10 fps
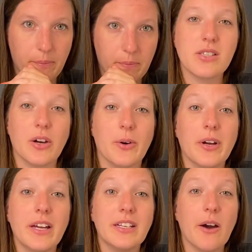So
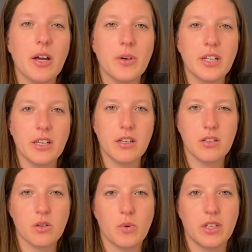now I want to get
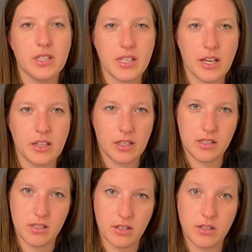into what exactly it
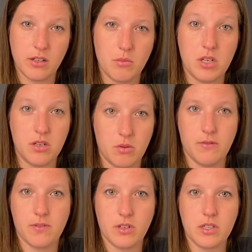is that you're going to be
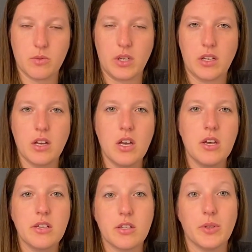doing for this week.
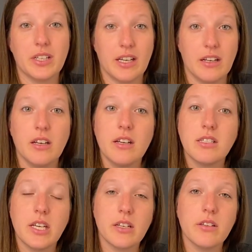So again,
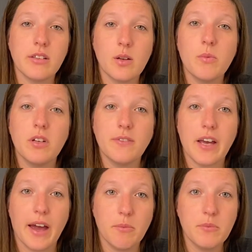take a little bit of
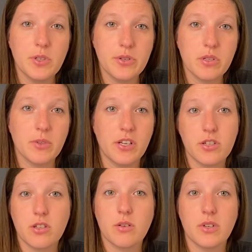time, do some
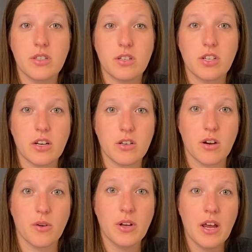additional research on
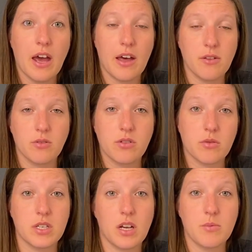your own on those
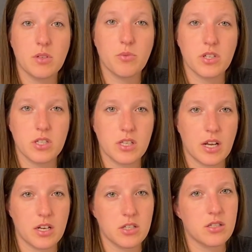3 types of bridges
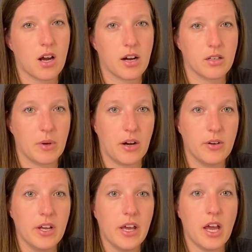that I just talked
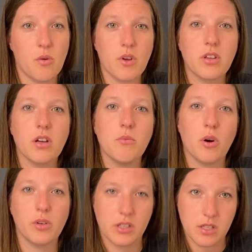about and what the
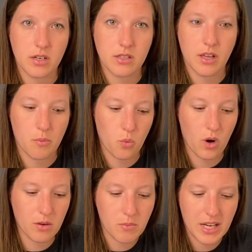components are to them.
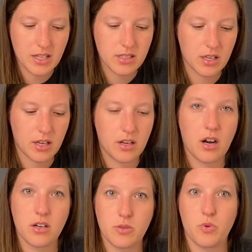What makes an
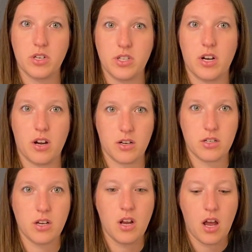arch bridge an arch?